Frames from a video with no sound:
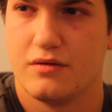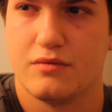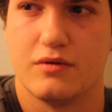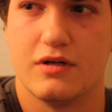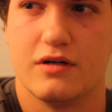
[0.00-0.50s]

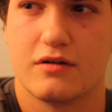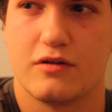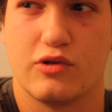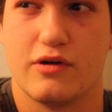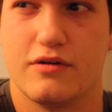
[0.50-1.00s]
Well,
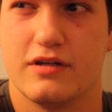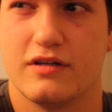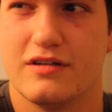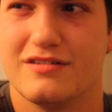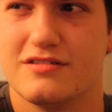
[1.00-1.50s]

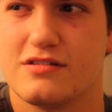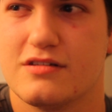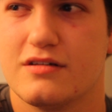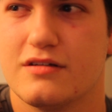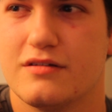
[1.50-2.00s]
cloning is
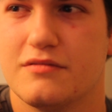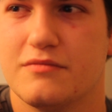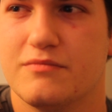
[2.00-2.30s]
a